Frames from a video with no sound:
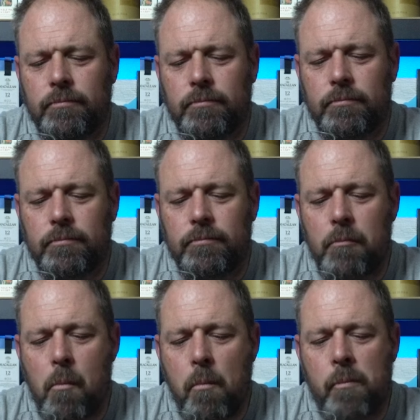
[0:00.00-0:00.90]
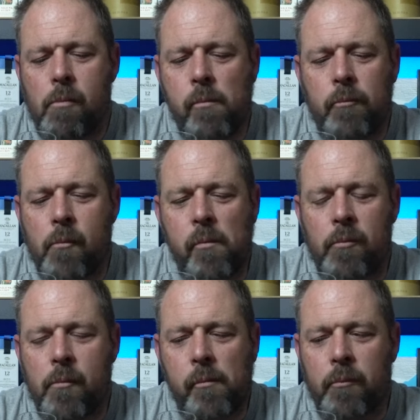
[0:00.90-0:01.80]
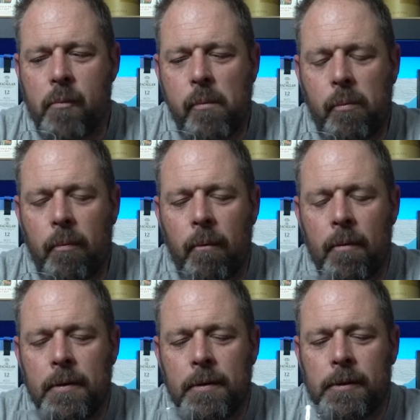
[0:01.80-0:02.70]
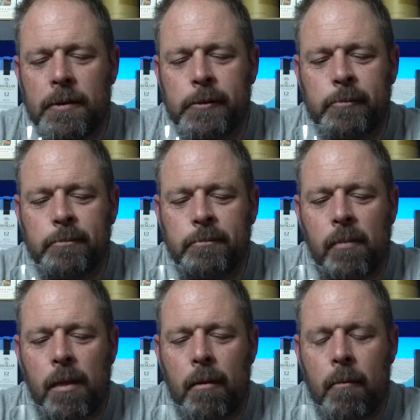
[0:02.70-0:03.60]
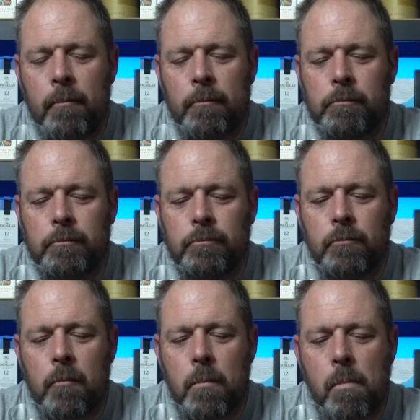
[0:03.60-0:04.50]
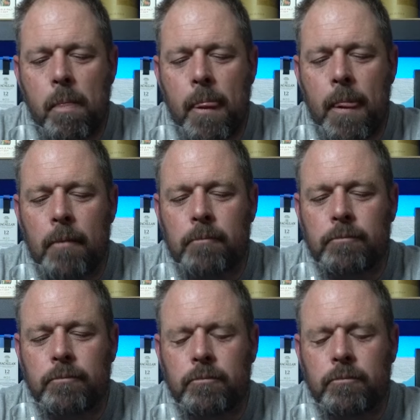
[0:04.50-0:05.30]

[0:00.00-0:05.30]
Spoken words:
(silence)